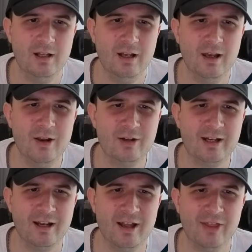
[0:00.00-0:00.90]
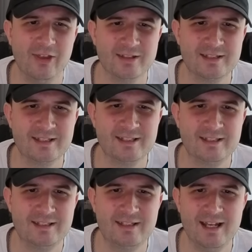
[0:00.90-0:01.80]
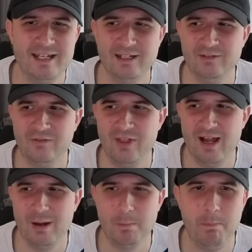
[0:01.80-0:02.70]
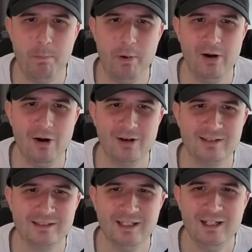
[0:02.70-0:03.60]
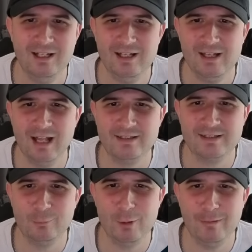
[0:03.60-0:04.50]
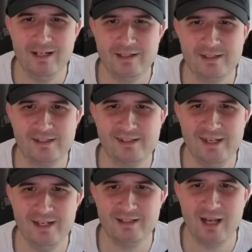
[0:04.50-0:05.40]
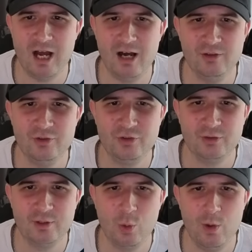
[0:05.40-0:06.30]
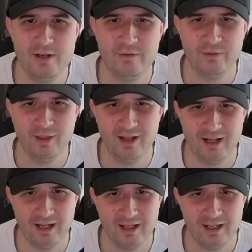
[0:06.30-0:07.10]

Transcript: Look at the state of that box. And someone paid 600 quid for that.